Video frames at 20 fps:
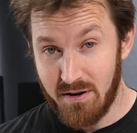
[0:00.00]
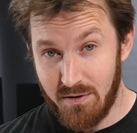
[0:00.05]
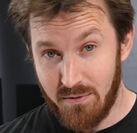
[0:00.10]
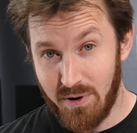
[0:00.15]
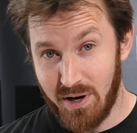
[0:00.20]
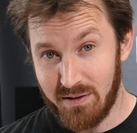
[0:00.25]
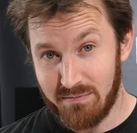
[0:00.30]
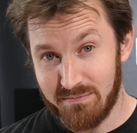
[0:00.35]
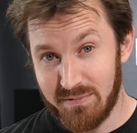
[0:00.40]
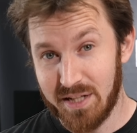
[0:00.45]

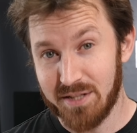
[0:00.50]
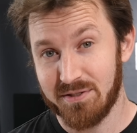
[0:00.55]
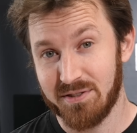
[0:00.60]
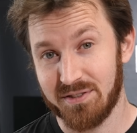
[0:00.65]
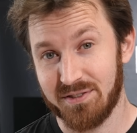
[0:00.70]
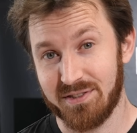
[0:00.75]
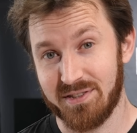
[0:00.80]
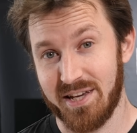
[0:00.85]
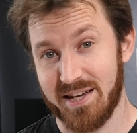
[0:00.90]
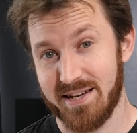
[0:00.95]
well, let's
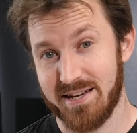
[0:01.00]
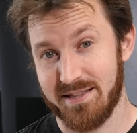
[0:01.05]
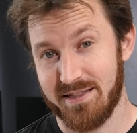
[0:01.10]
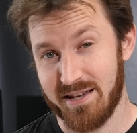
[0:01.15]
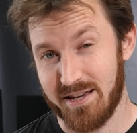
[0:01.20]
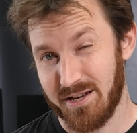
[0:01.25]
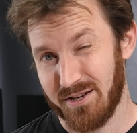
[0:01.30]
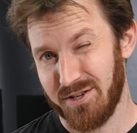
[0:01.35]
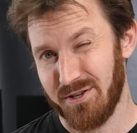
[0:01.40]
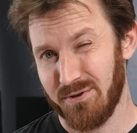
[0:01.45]
just say
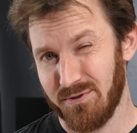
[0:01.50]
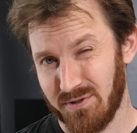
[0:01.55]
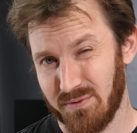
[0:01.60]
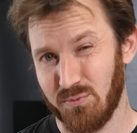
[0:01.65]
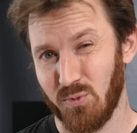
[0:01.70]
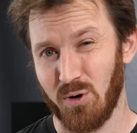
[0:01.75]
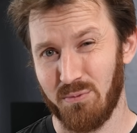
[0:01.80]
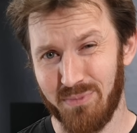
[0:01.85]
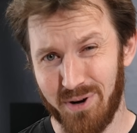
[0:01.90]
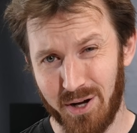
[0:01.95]
they could use some
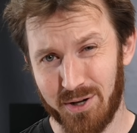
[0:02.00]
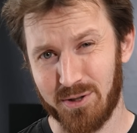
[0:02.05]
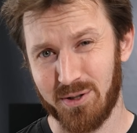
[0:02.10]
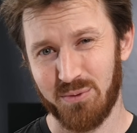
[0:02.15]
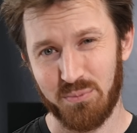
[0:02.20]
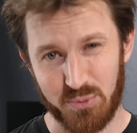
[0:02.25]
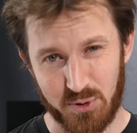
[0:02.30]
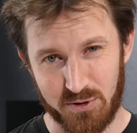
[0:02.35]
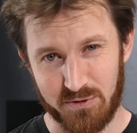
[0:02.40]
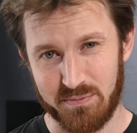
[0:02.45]
more modern
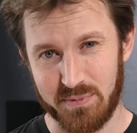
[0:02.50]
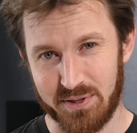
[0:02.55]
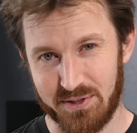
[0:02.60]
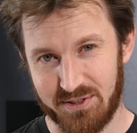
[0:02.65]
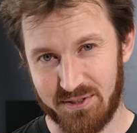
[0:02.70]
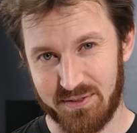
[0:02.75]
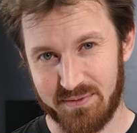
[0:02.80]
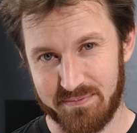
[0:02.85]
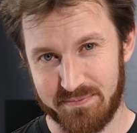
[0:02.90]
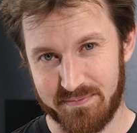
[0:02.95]

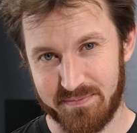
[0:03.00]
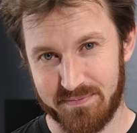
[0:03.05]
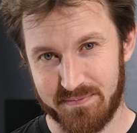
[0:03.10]
improvements.